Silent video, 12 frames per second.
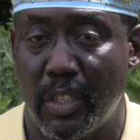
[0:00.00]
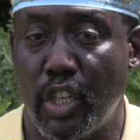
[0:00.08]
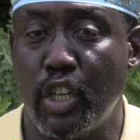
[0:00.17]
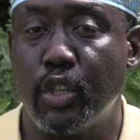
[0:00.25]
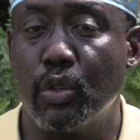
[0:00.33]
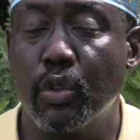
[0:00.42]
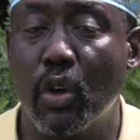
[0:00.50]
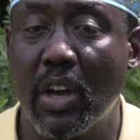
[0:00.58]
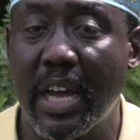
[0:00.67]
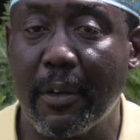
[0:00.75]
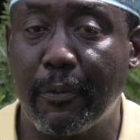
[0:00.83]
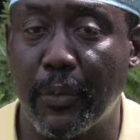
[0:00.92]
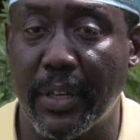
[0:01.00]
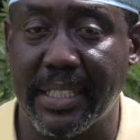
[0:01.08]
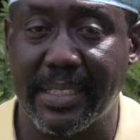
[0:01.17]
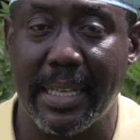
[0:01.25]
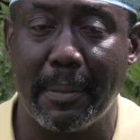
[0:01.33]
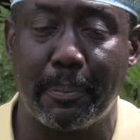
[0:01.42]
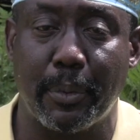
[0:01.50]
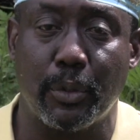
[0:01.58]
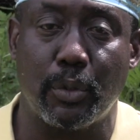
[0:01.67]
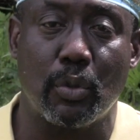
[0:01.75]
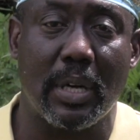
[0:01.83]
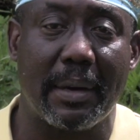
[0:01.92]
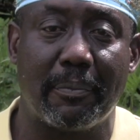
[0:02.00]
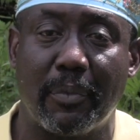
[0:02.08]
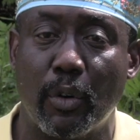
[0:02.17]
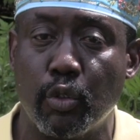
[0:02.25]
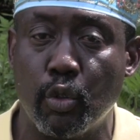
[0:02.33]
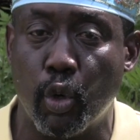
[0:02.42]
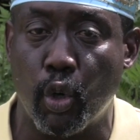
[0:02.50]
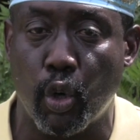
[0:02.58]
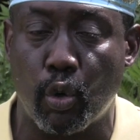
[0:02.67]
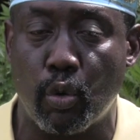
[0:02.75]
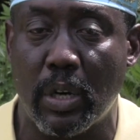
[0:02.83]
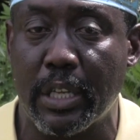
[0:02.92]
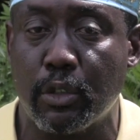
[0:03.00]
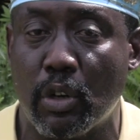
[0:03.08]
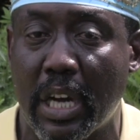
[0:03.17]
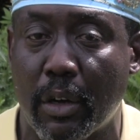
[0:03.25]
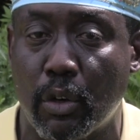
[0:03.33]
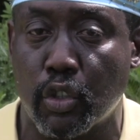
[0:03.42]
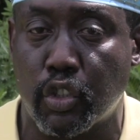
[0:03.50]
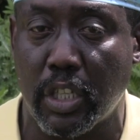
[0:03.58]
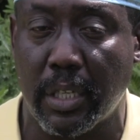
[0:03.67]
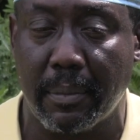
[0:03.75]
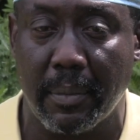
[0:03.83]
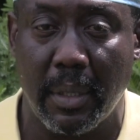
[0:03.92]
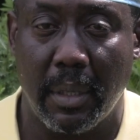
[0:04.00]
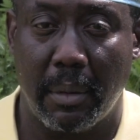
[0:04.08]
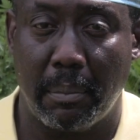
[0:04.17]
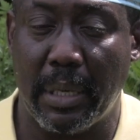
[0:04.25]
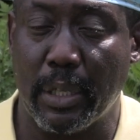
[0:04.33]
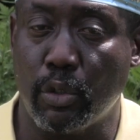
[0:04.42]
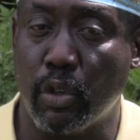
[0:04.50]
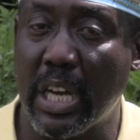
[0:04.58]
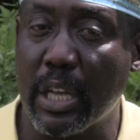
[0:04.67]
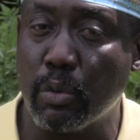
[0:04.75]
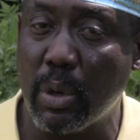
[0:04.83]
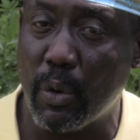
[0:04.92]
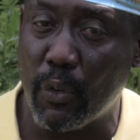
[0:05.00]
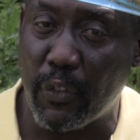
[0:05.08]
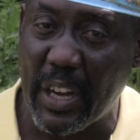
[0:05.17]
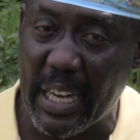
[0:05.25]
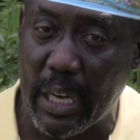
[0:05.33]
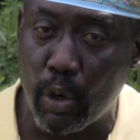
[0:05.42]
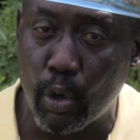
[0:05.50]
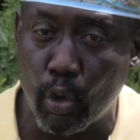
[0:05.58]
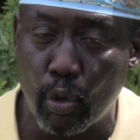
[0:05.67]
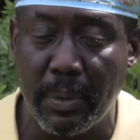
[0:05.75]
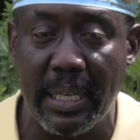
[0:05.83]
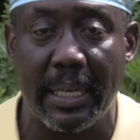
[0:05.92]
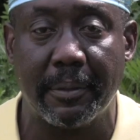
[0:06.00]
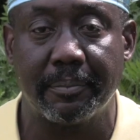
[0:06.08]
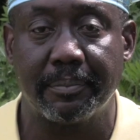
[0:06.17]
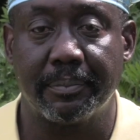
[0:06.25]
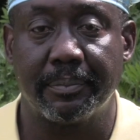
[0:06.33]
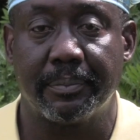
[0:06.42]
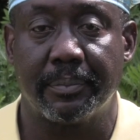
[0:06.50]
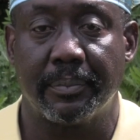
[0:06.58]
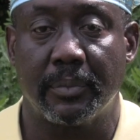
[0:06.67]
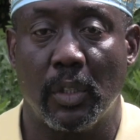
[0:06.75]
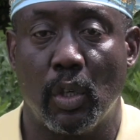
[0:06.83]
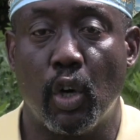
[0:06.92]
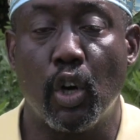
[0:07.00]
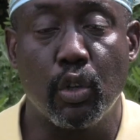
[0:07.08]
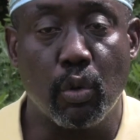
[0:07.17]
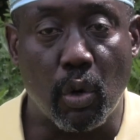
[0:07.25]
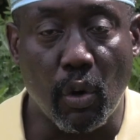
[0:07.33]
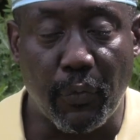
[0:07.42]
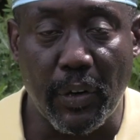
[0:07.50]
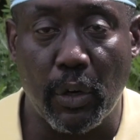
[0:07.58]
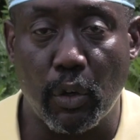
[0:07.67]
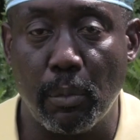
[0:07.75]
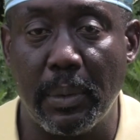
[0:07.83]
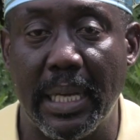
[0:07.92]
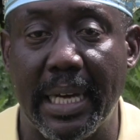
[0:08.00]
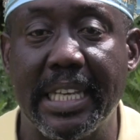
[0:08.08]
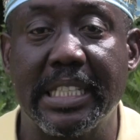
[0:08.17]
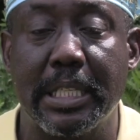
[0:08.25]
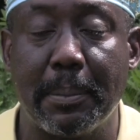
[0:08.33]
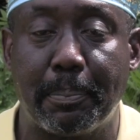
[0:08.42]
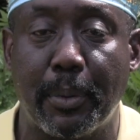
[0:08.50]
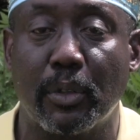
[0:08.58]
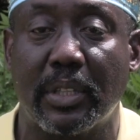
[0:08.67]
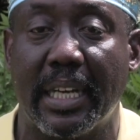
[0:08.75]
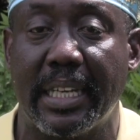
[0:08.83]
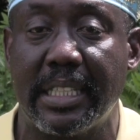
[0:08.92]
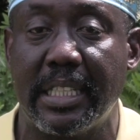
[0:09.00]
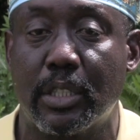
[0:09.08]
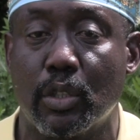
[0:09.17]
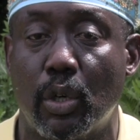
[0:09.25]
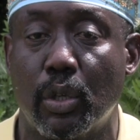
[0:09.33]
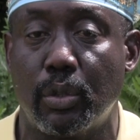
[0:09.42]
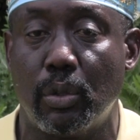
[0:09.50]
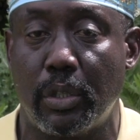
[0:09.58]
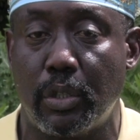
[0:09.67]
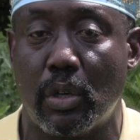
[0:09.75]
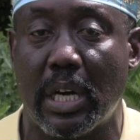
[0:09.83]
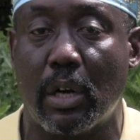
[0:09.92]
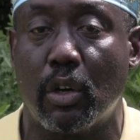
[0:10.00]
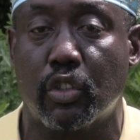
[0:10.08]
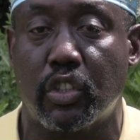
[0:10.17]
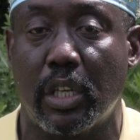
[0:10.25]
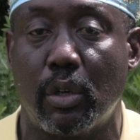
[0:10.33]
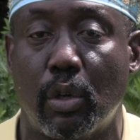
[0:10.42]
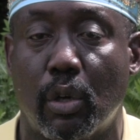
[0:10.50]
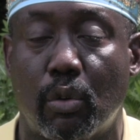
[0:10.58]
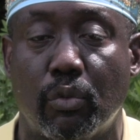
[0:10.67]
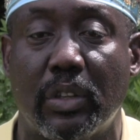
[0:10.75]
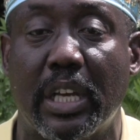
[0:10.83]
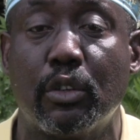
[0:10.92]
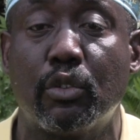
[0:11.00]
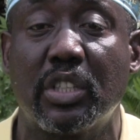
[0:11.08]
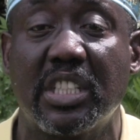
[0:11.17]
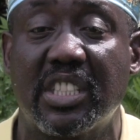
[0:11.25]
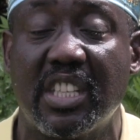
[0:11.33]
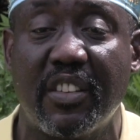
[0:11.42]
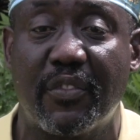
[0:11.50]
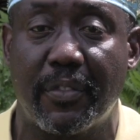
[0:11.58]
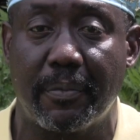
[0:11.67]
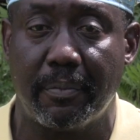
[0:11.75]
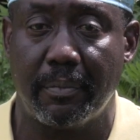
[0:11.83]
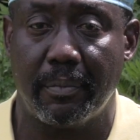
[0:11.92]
If you don't have, for example, you have your Olokun and you have Oche, but you have your Ofaka Orumila, or you Kofa Orumila, it's important in this Odun, you have Oche and Olokun, that you receive